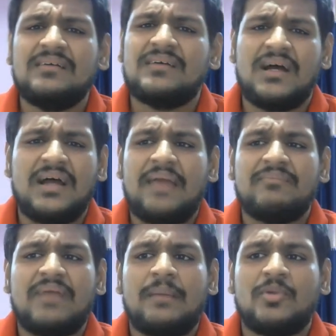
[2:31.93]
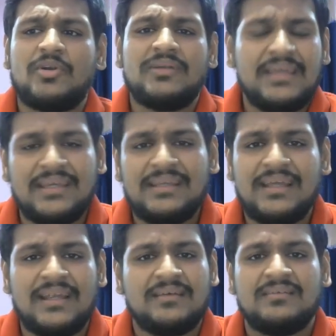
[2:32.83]
I am not thinking
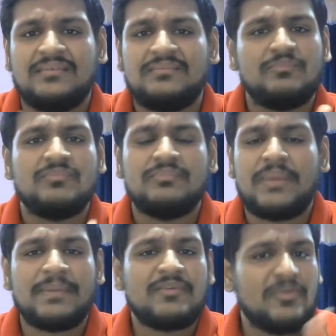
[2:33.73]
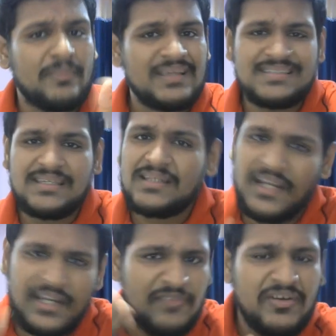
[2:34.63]
that paper will be easy.
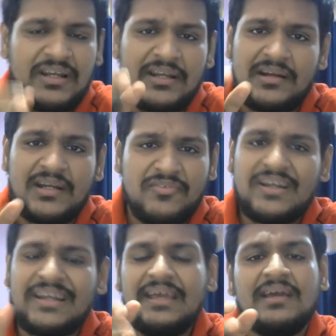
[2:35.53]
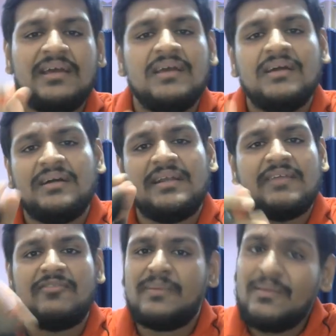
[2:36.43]
It difficult, definitely it
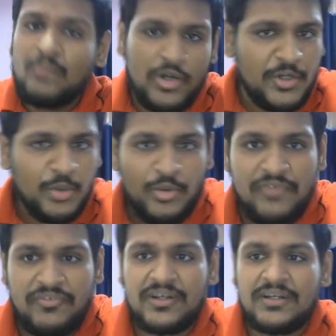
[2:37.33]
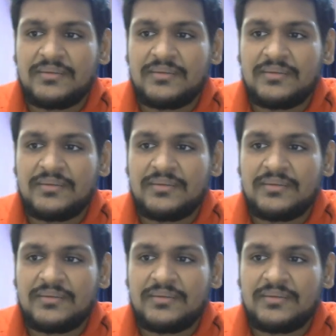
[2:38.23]
will be moderate to difficult.